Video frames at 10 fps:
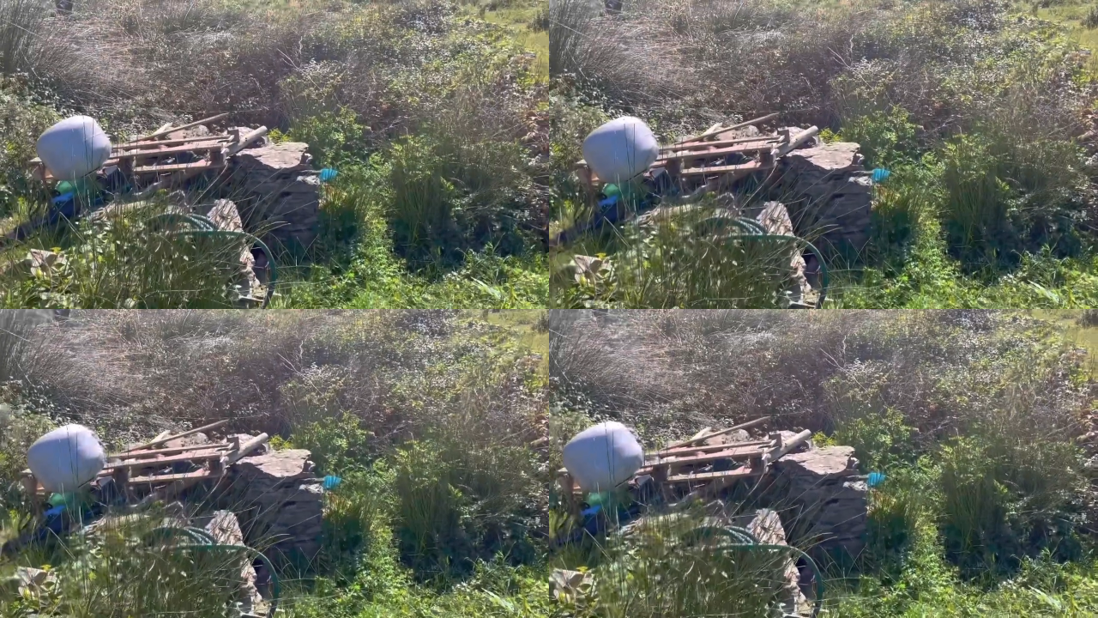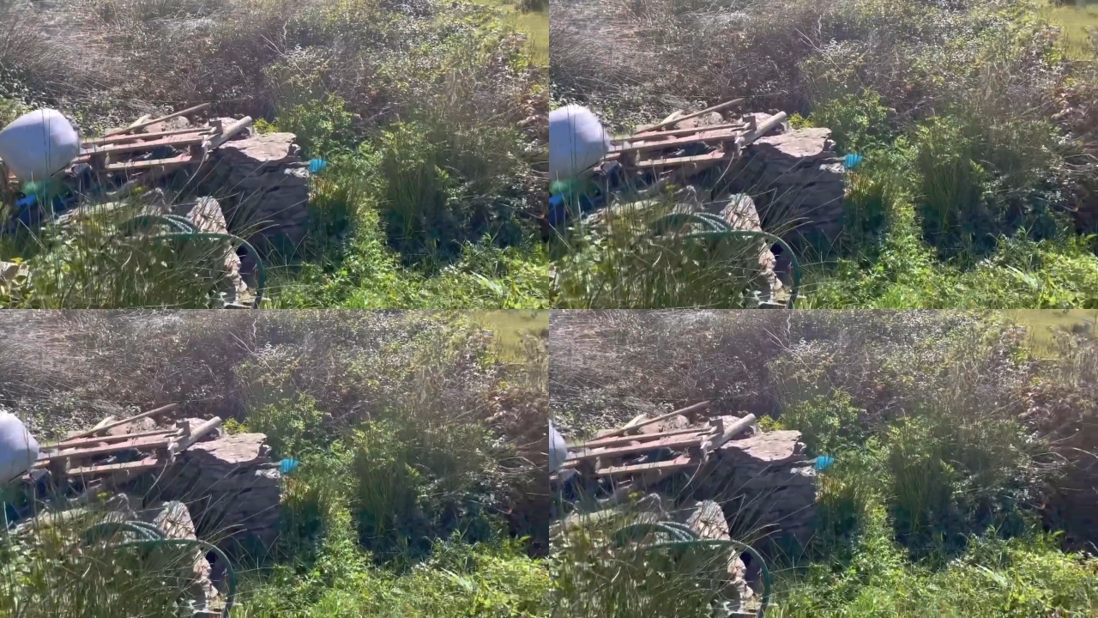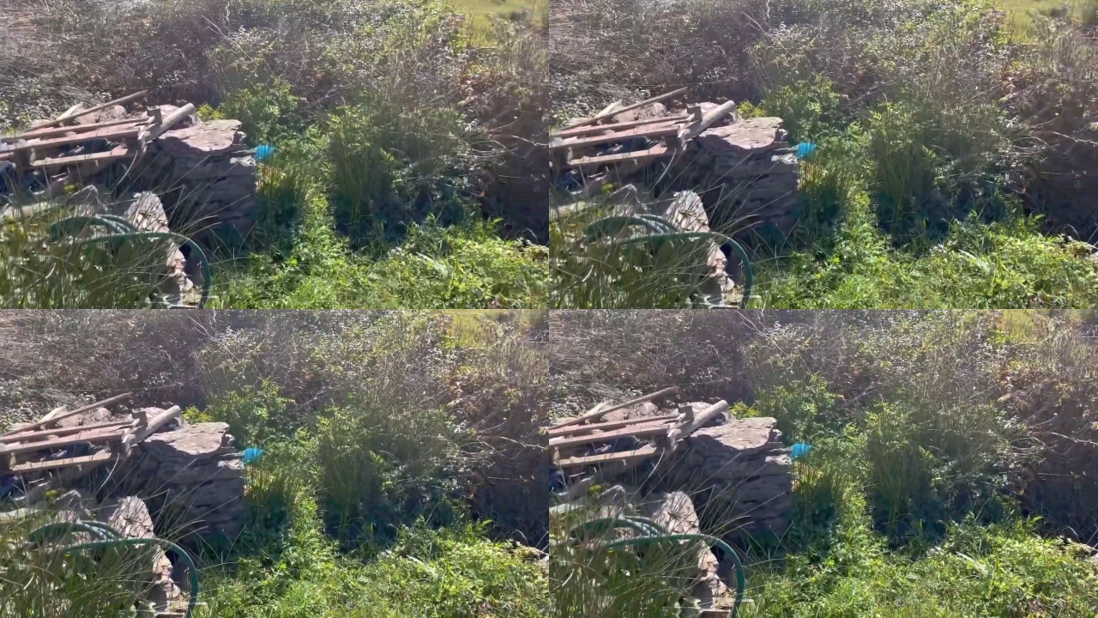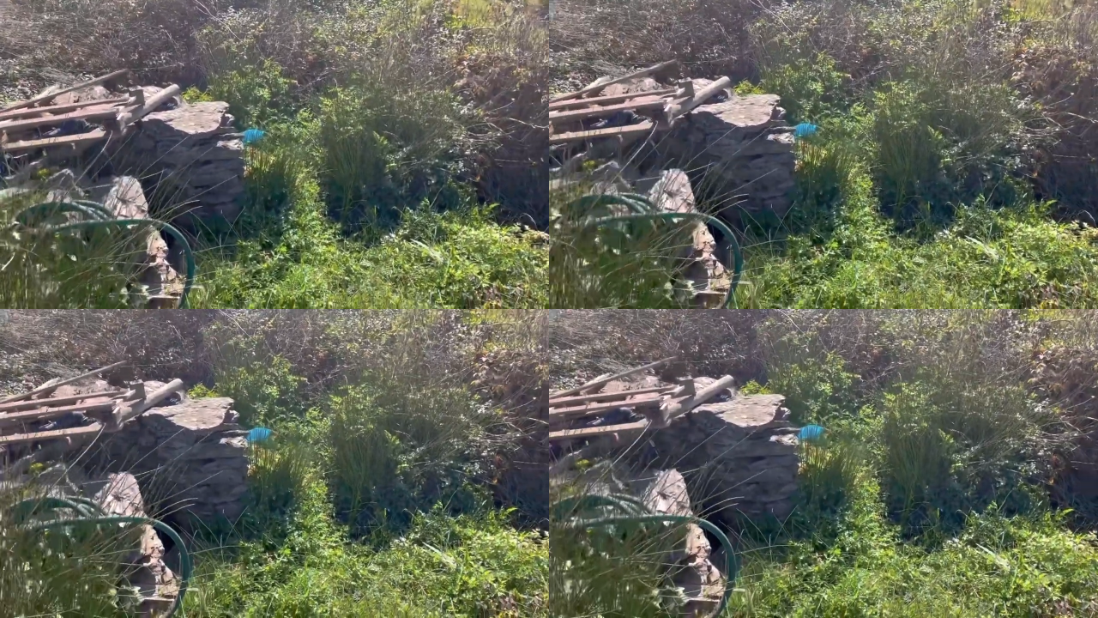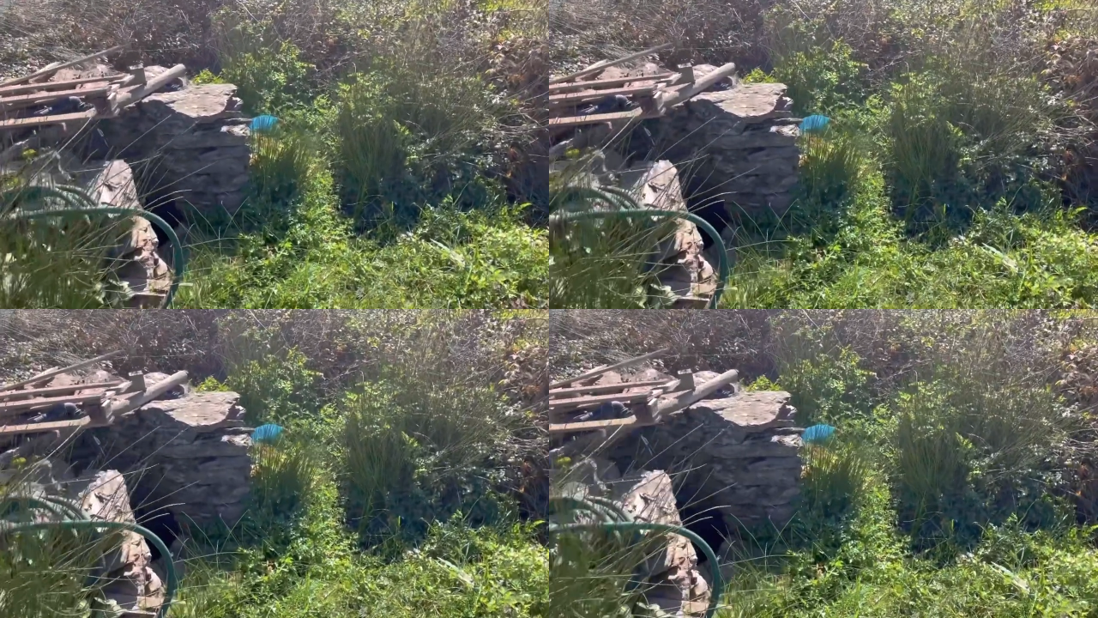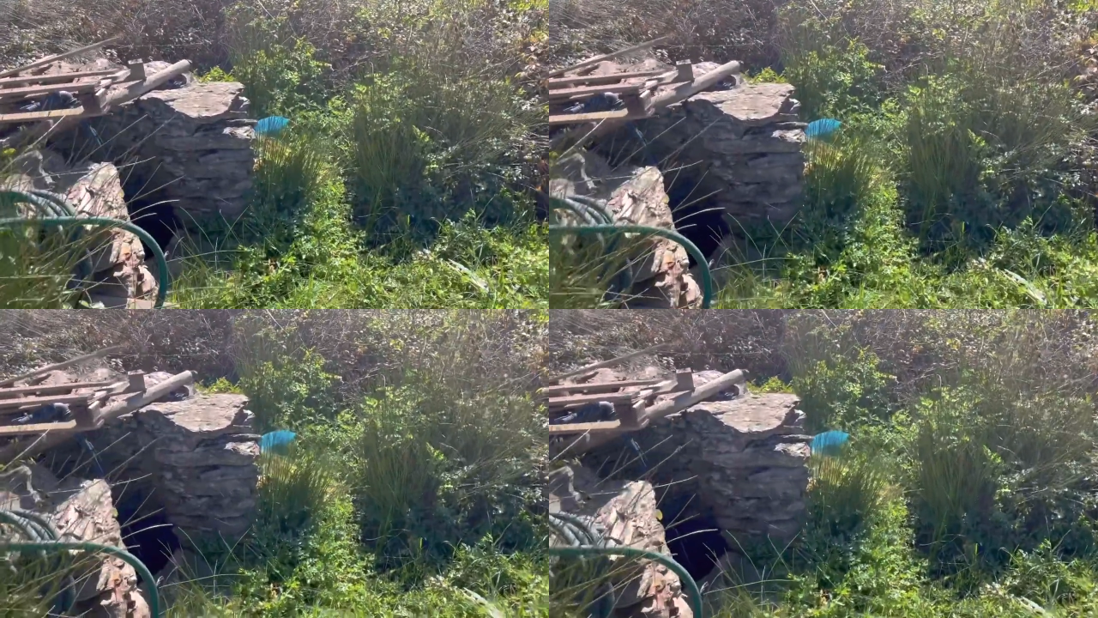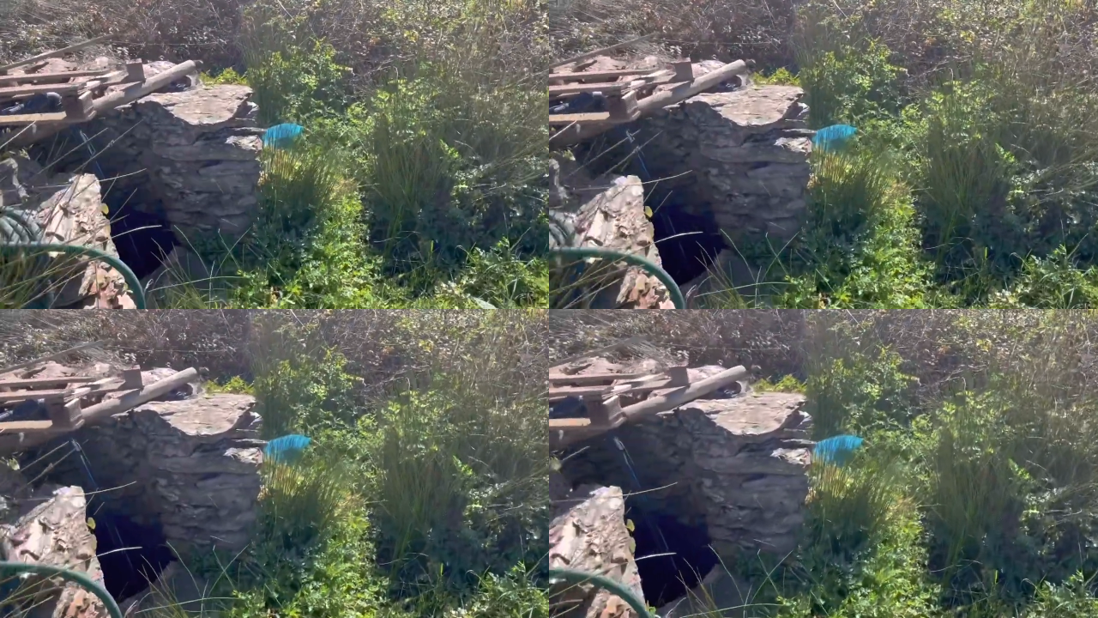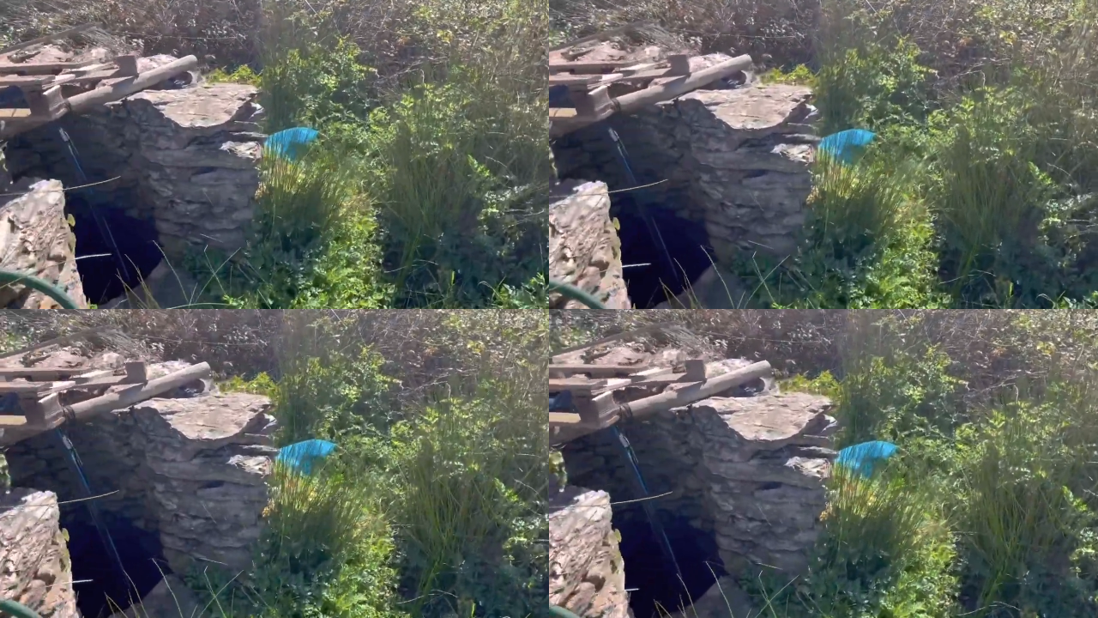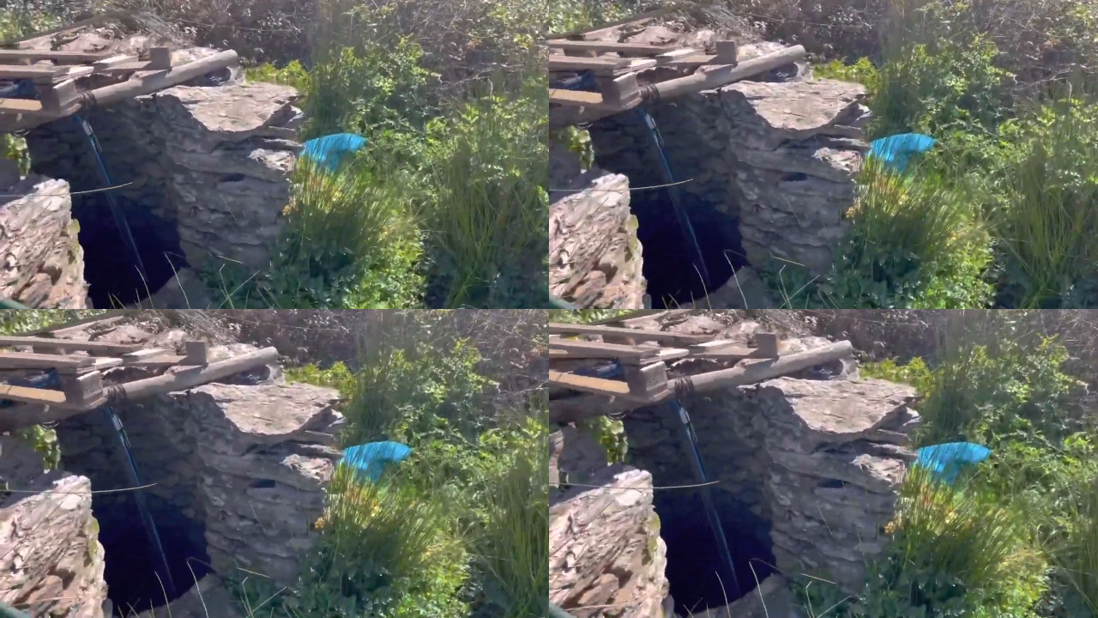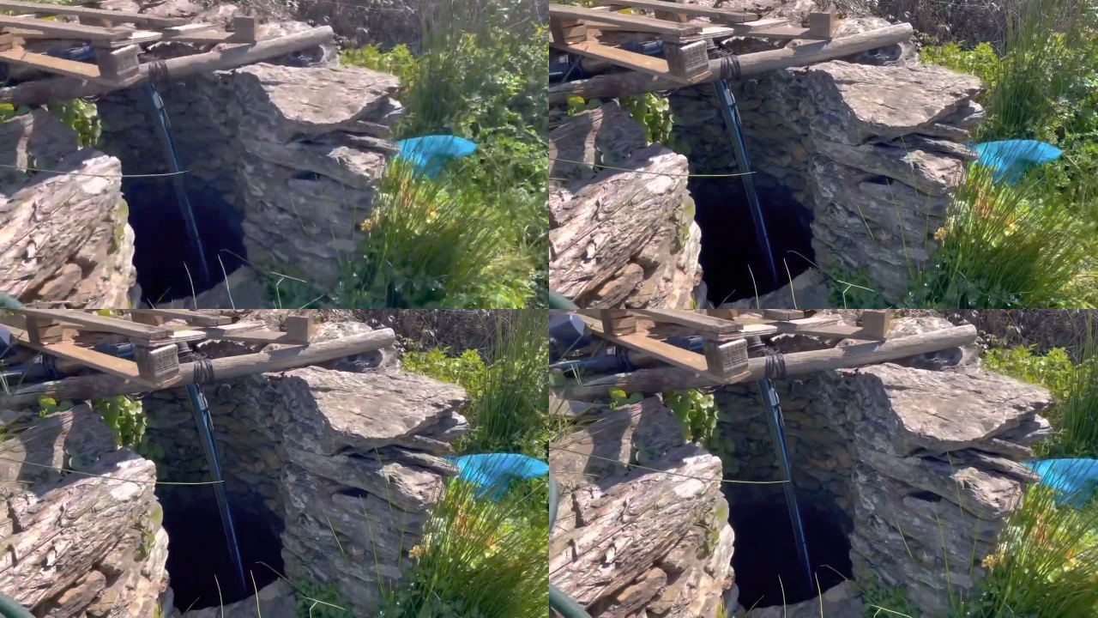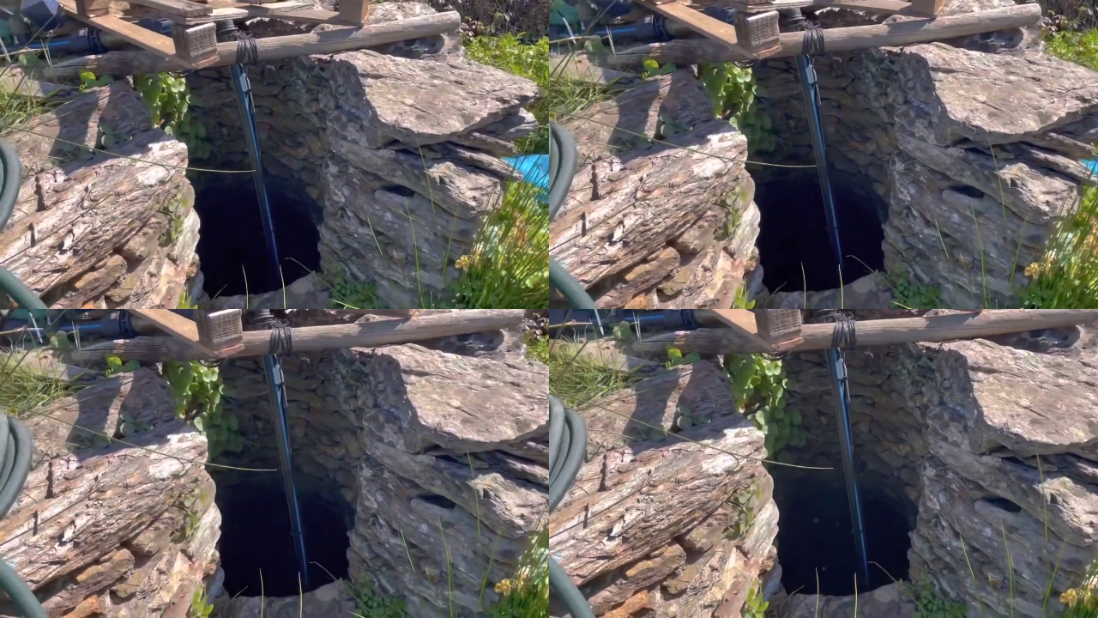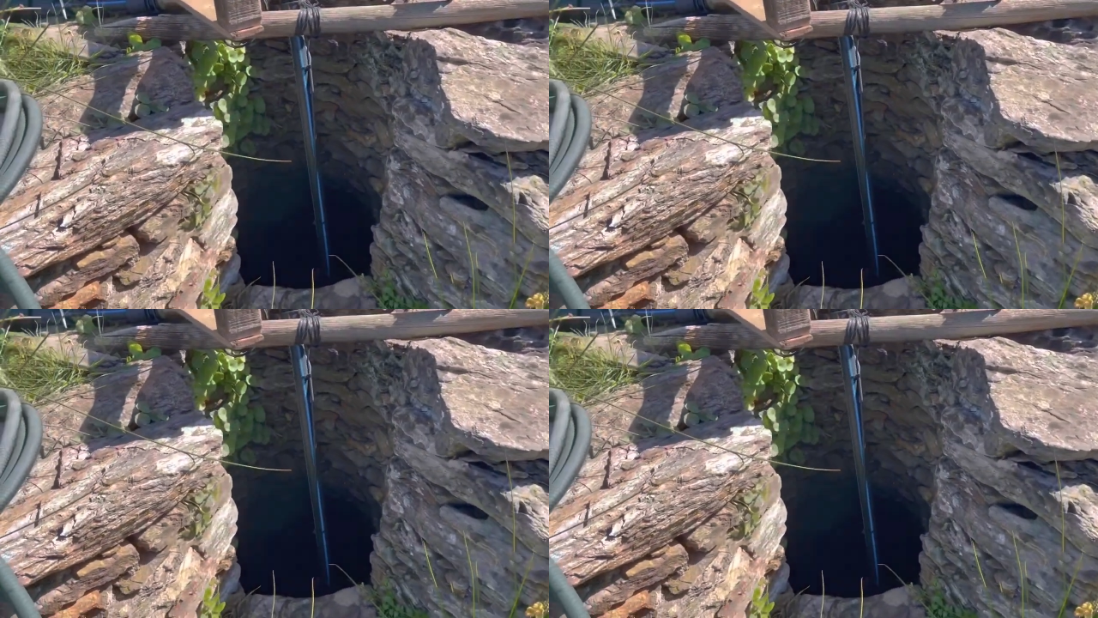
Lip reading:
No face is visible, so there are no lips to read.